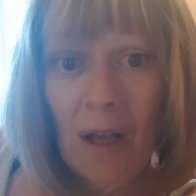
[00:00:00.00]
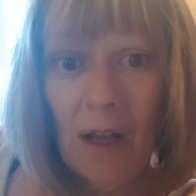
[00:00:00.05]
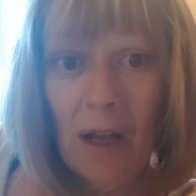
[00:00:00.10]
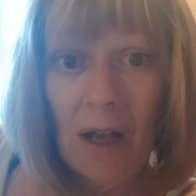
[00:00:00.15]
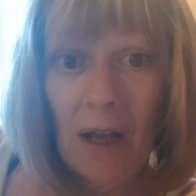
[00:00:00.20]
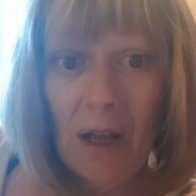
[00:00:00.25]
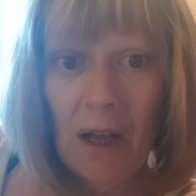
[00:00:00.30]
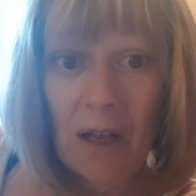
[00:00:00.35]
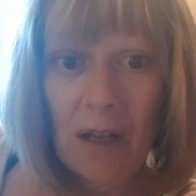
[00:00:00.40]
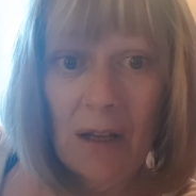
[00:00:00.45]

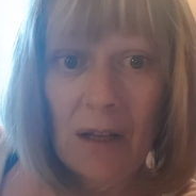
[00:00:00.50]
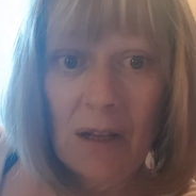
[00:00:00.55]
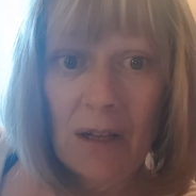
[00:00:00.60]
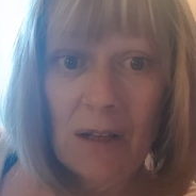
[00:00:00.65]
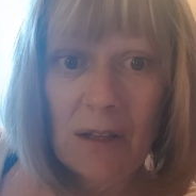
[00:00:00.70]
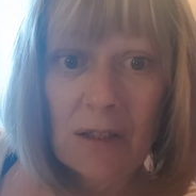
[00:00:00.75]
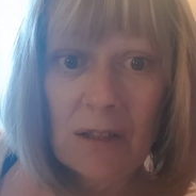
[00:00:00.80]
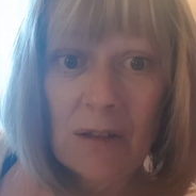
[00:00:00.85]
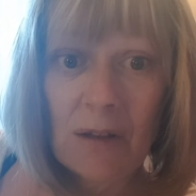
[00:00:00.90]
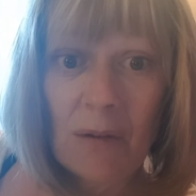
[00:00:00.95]

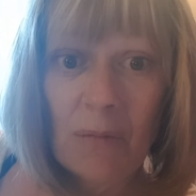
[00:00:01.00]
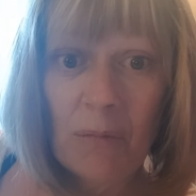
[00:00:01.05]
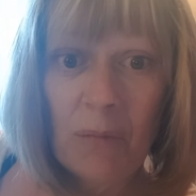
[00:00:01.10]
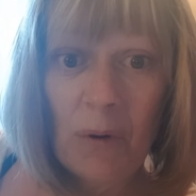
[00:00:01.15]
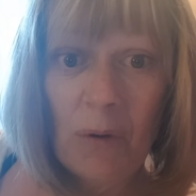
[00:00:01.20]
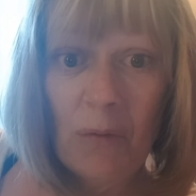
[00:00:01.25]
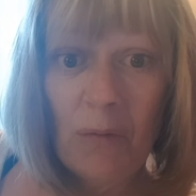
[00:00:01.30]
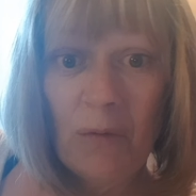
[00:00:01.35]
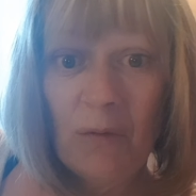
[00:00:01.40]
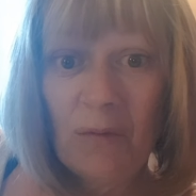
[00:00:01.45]
And
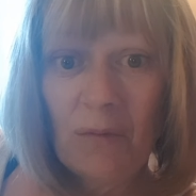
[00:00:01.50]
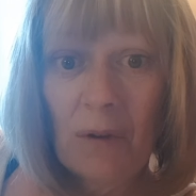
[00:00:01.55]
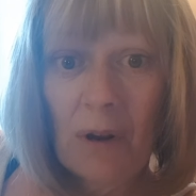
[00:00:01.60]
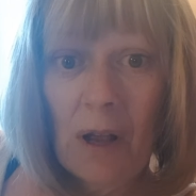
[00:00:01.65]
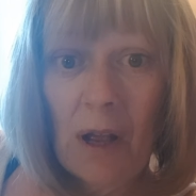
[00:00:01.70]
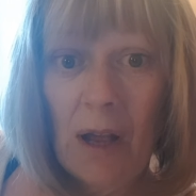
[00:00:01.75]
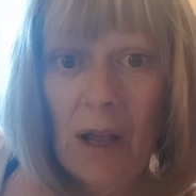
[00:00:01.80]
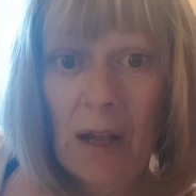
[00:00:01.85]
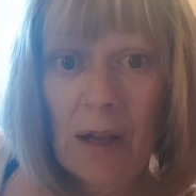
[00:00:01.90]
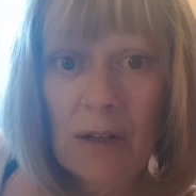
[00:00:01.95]
but
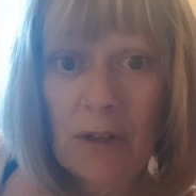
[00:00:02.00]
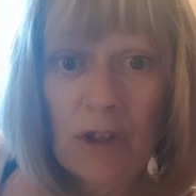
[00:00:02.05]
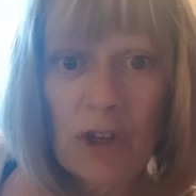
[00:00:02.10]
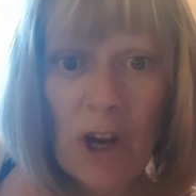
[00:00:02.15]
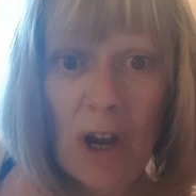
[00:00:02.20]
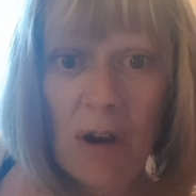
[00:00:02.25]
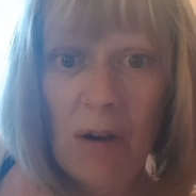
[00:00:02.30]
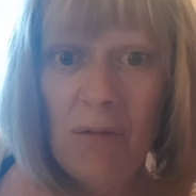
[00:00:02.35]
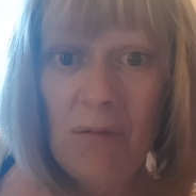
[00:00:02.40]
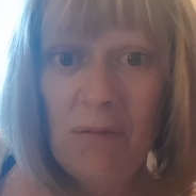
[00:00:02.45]

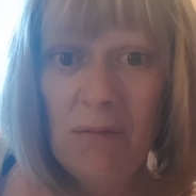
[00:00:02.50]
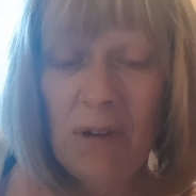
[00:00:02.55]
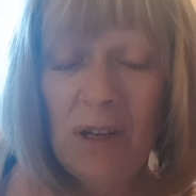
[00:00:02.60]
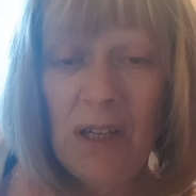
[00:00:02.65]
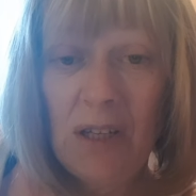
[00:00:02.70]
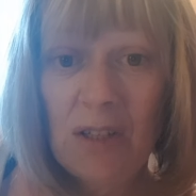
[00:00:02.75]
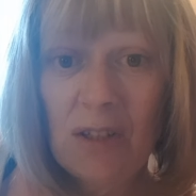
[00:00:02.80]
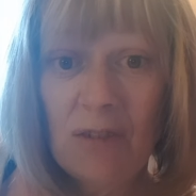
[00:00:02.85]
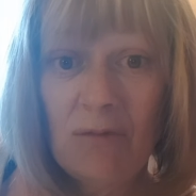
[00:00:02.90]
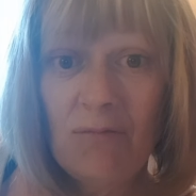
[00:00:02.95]

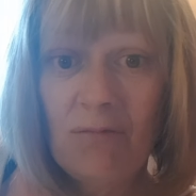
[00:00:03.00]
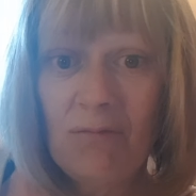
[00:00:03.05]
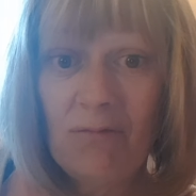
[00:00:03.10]
Joe's